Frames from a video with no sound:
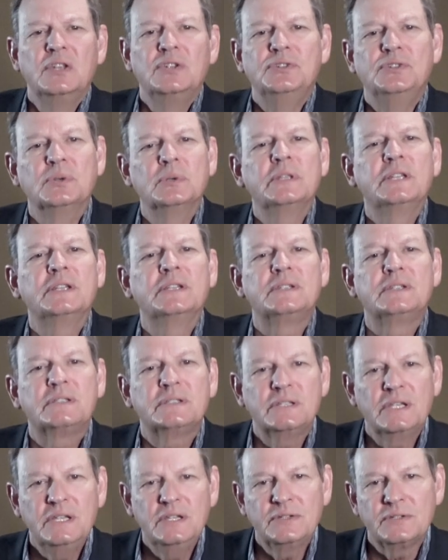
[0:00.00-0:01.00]
Julius
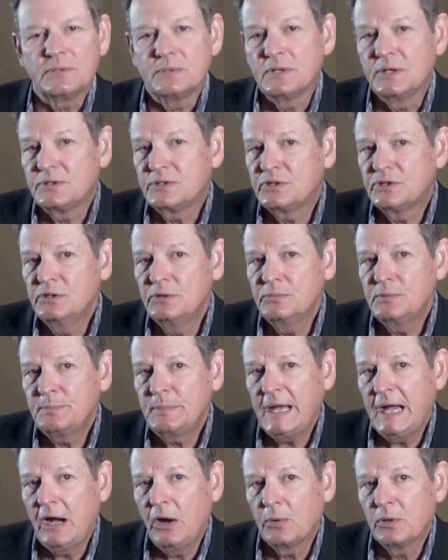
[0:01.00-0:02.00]
Caesar assumed
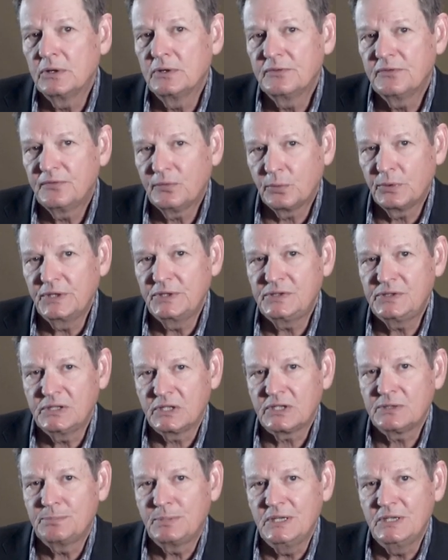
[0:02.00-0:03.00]
power in
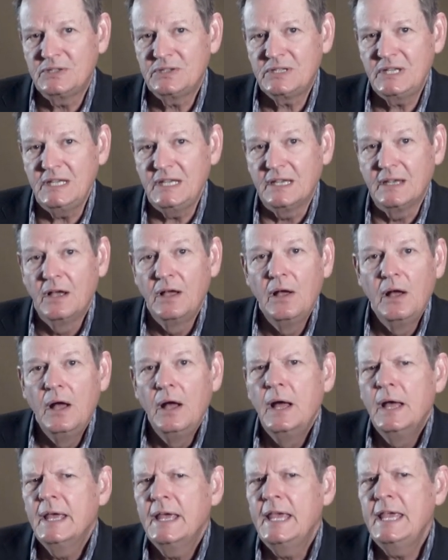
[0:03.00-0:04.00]
46 BC.
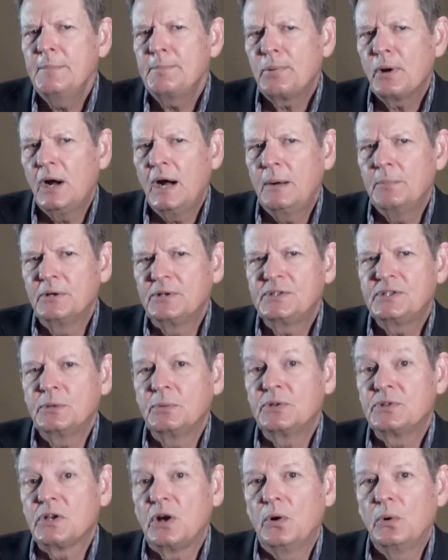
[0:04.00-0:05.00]
He promised it
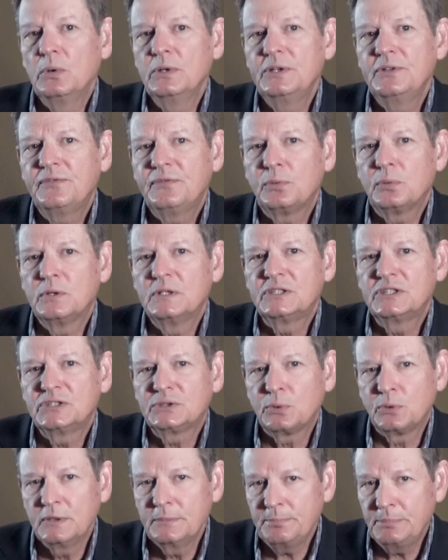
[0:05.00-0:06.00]
was only for a
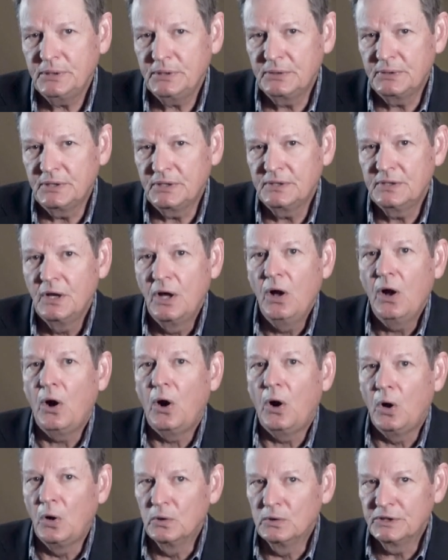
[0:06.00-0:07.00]
short period,
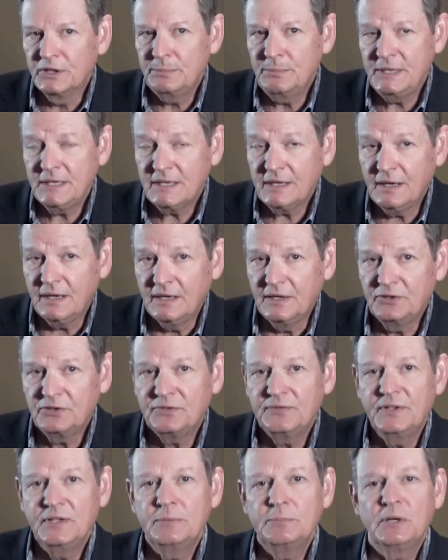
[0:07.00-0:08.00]
only because
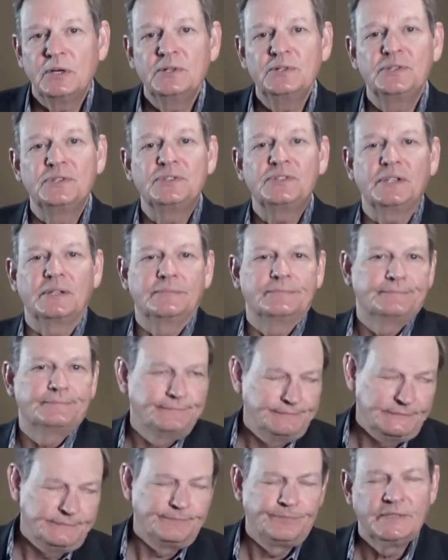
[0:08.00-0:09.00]
of an emergency.
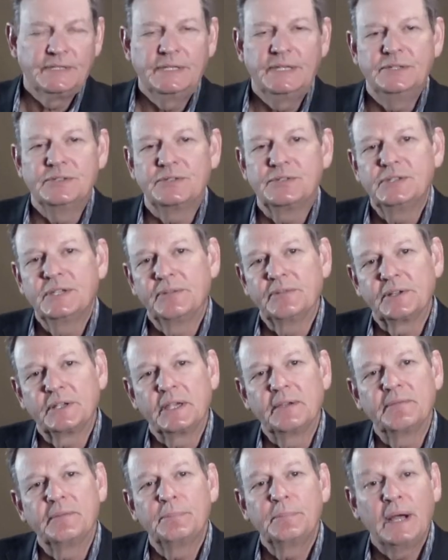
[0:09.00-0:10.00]
He just never
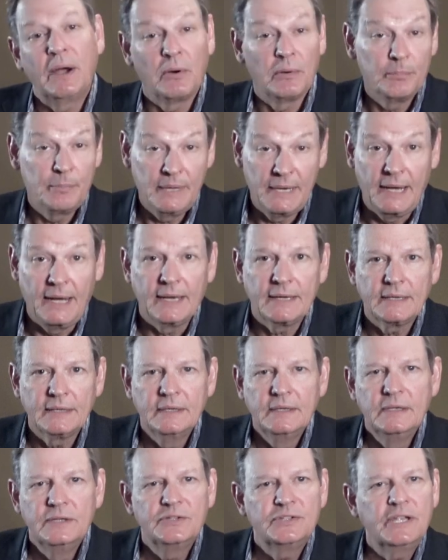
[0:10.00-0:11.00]
gave the power back.
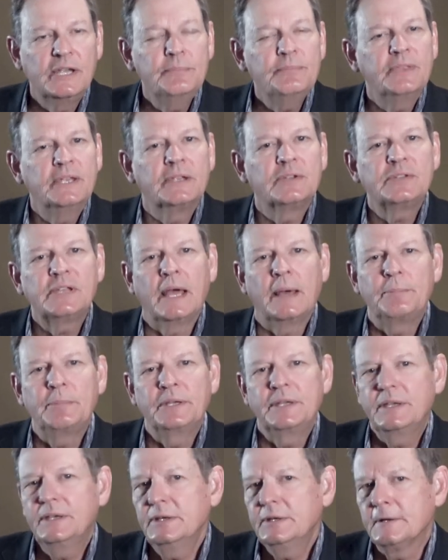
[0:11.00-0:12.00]
Same thing is
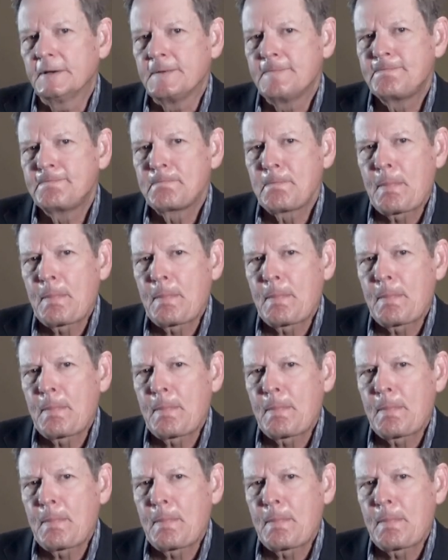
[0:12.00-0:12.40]
happening here.